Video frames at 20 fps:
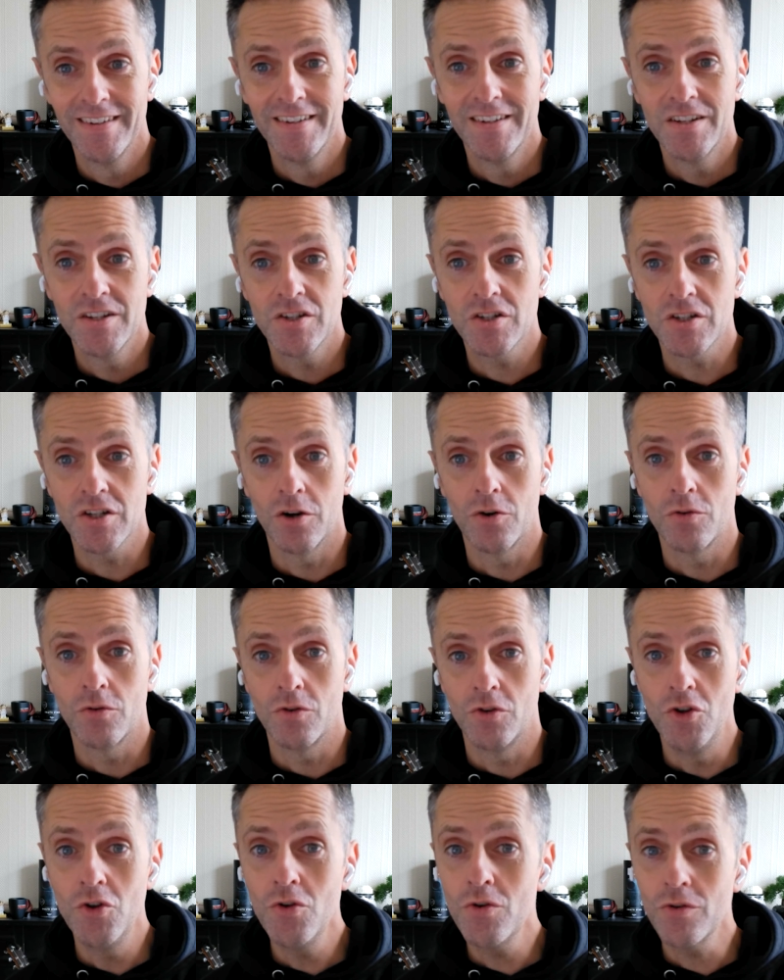So
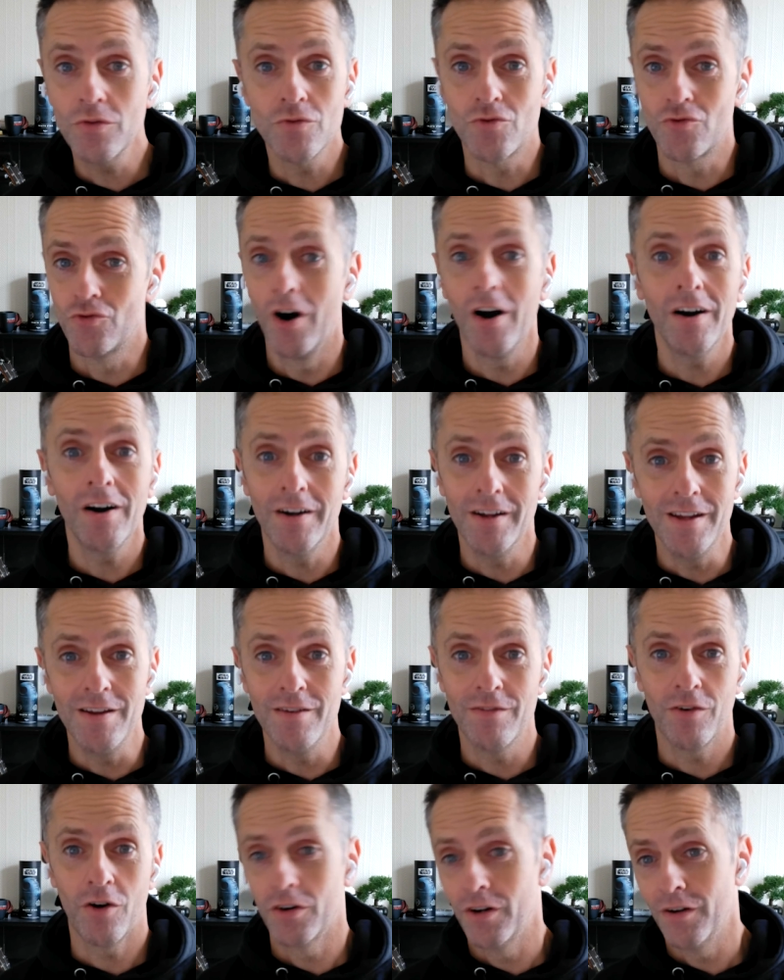you can
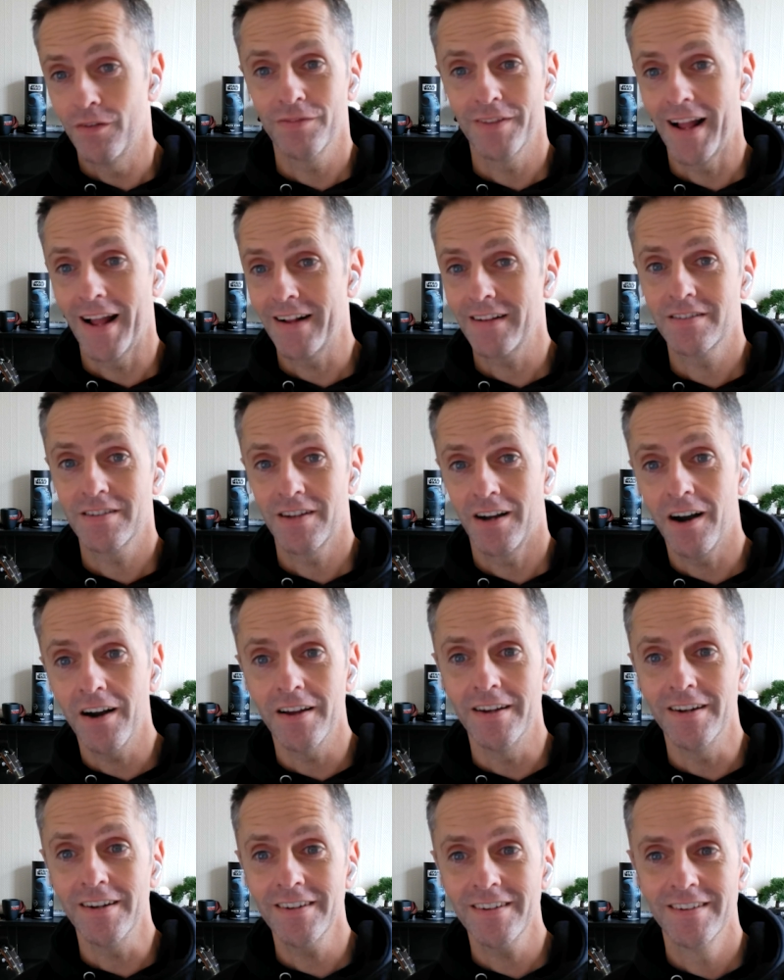drive on a flat
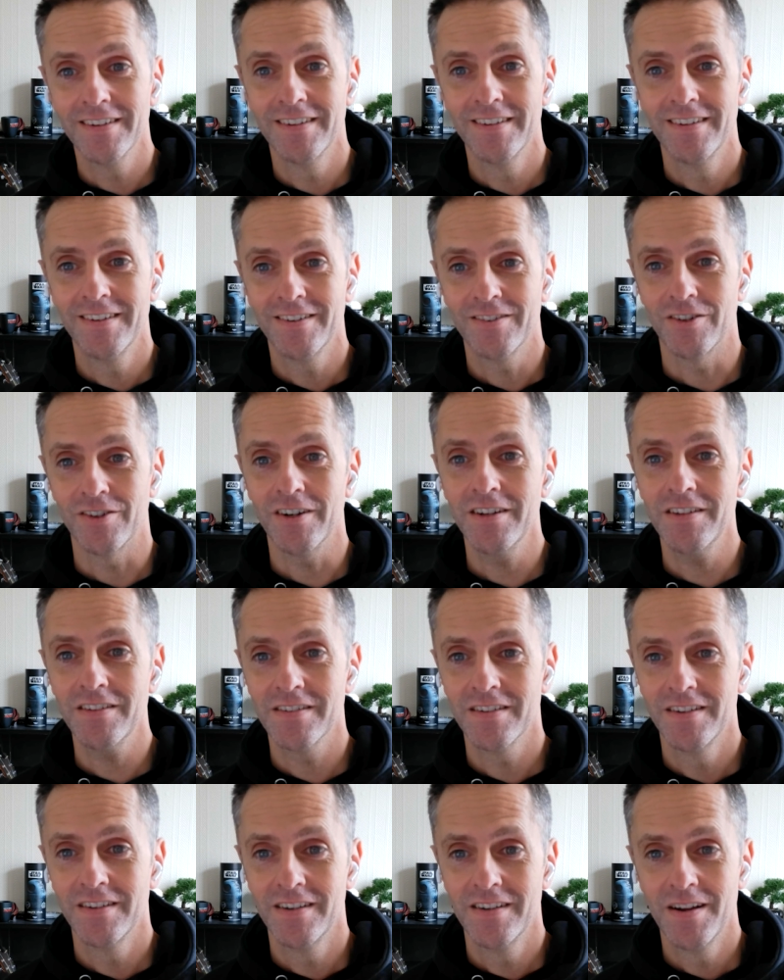tire, right?
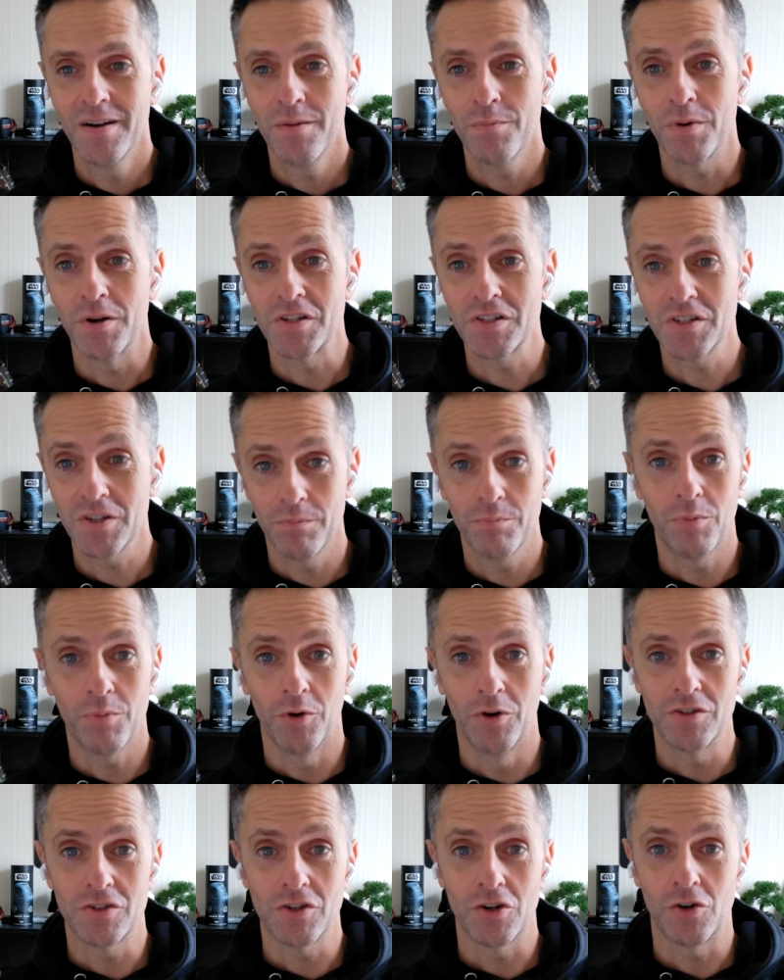But at some
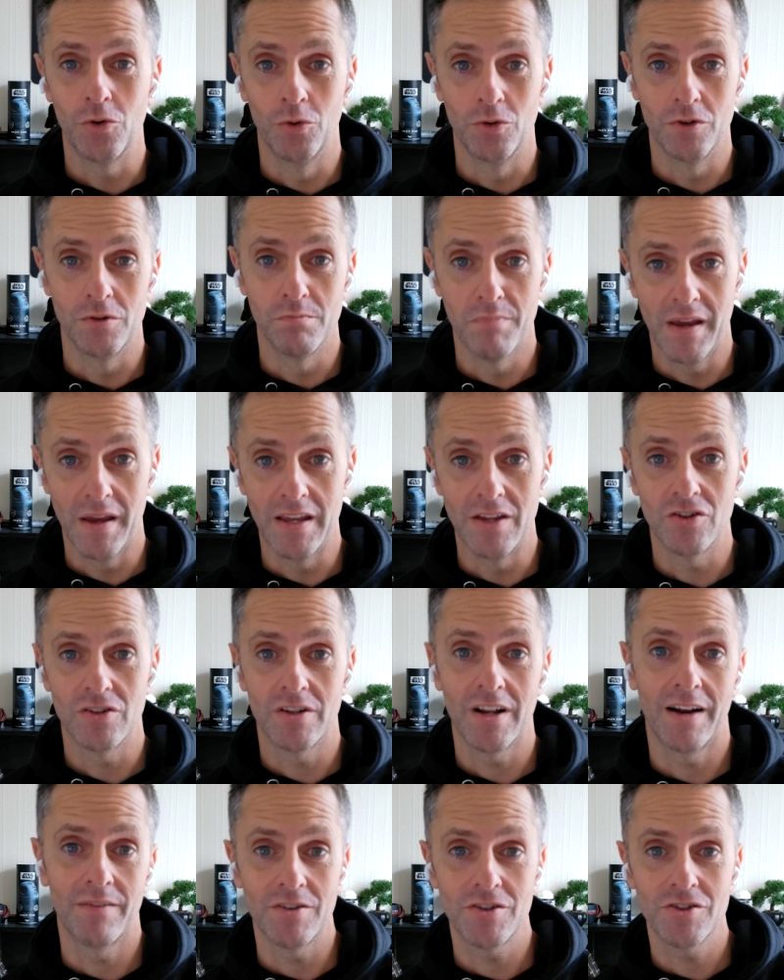point, it's going to cause major
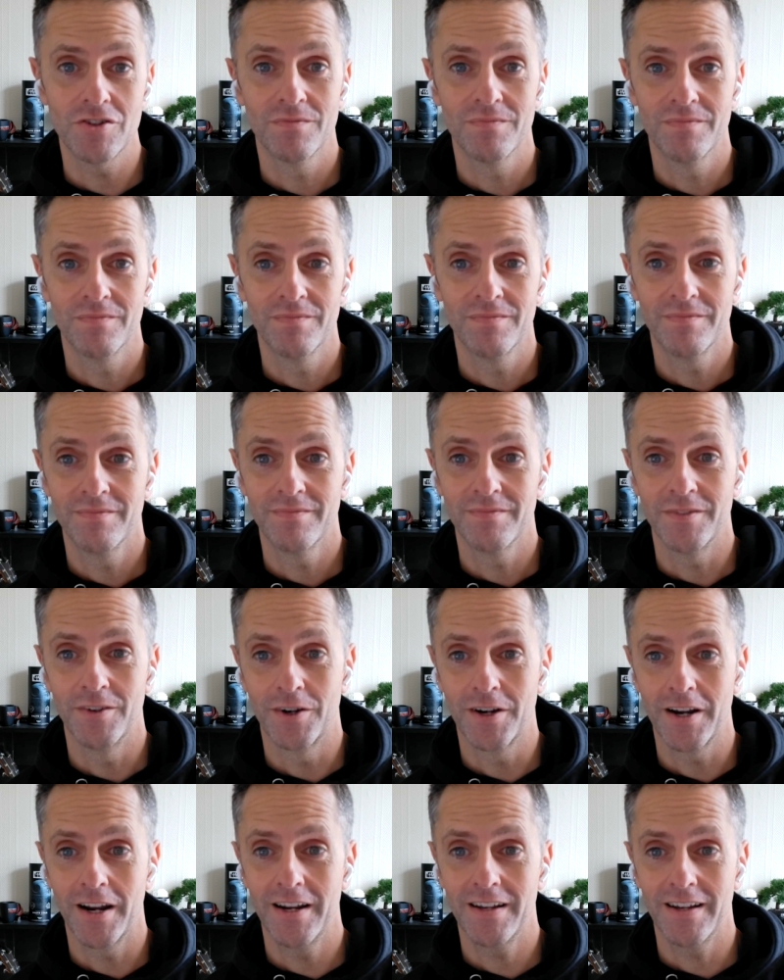damage.
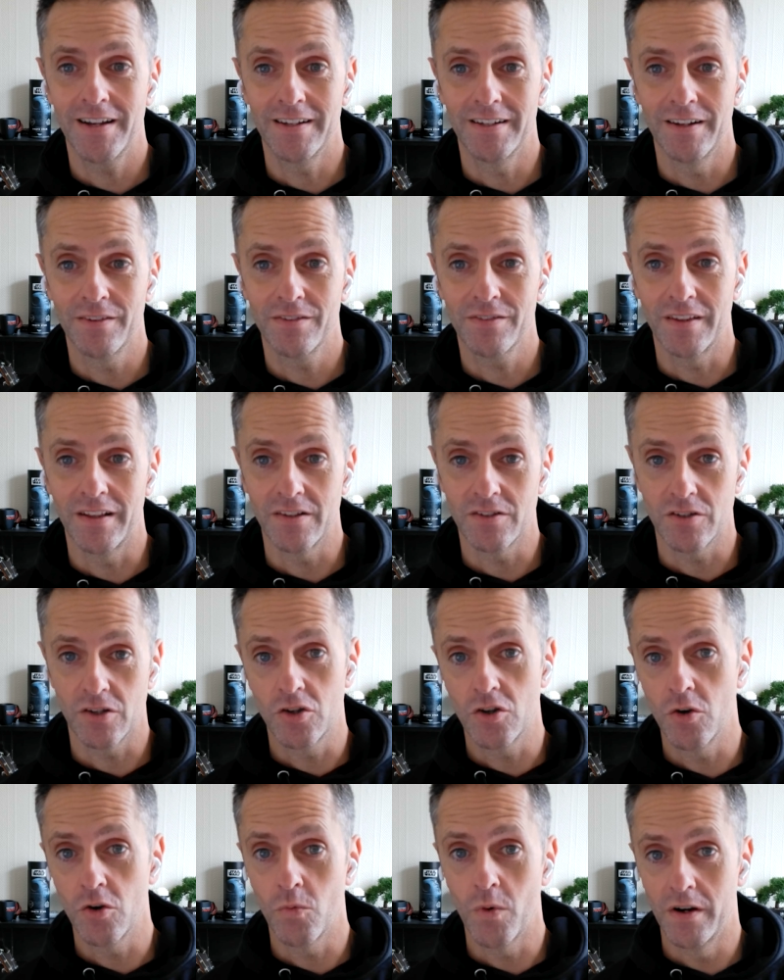Okay, and I think that's a
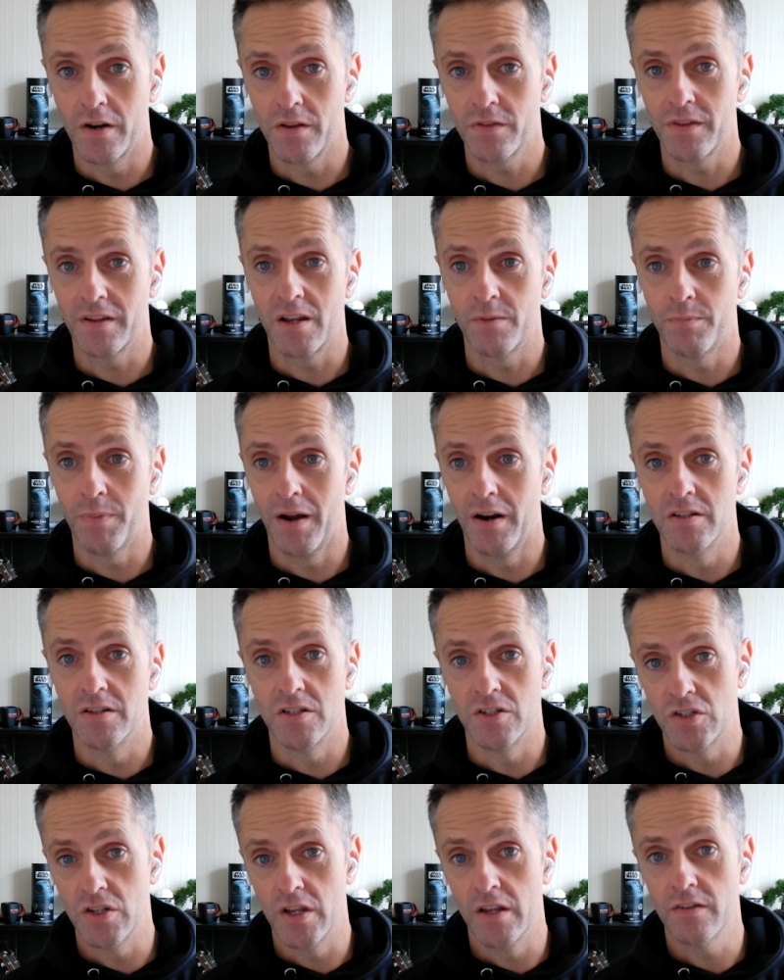good way to think about it.
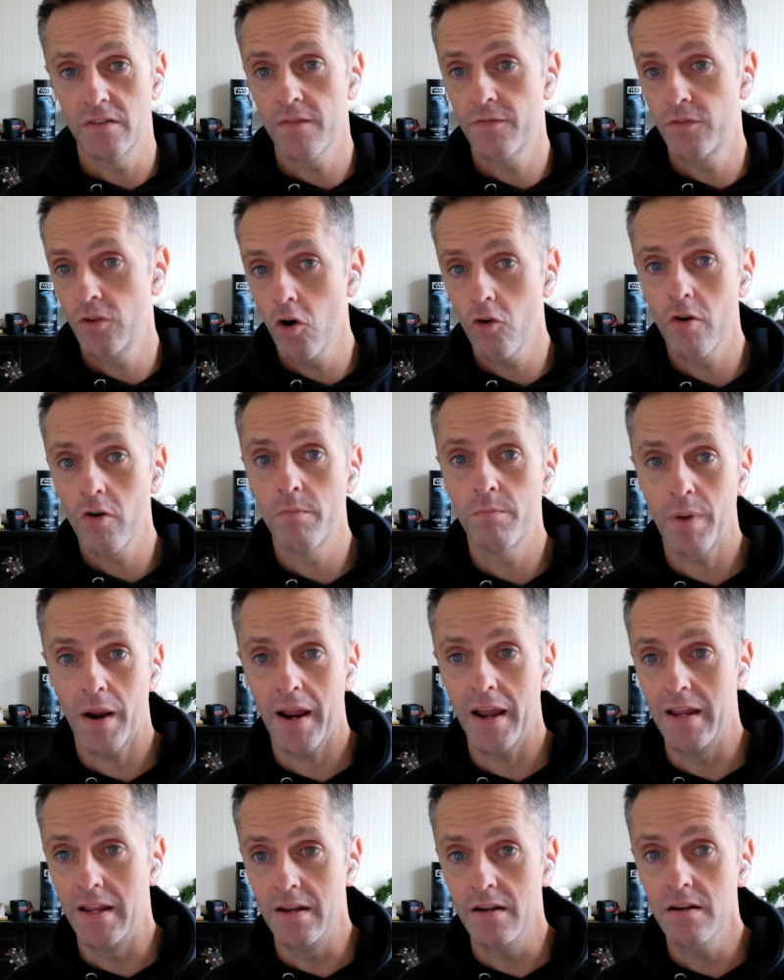Is if you're in
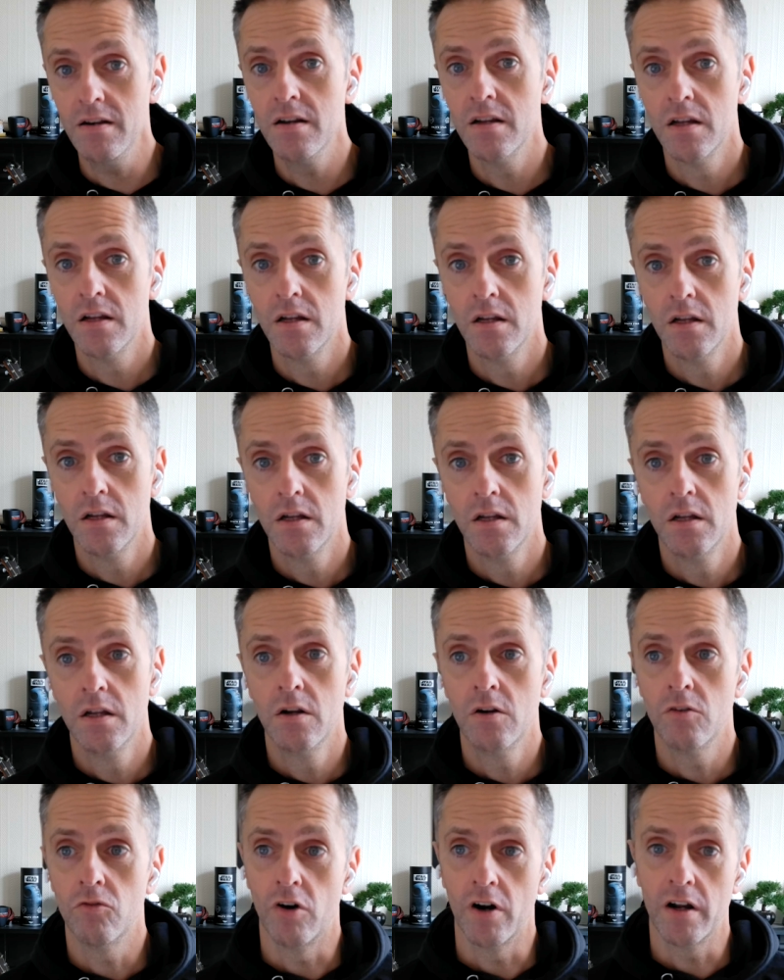pain,
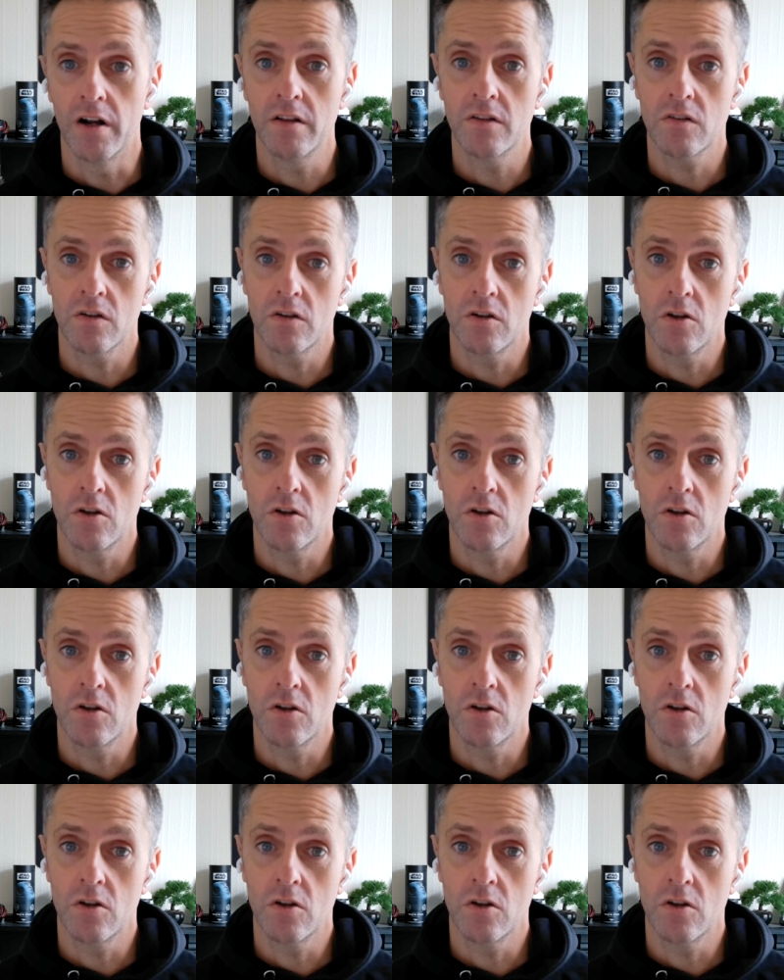right?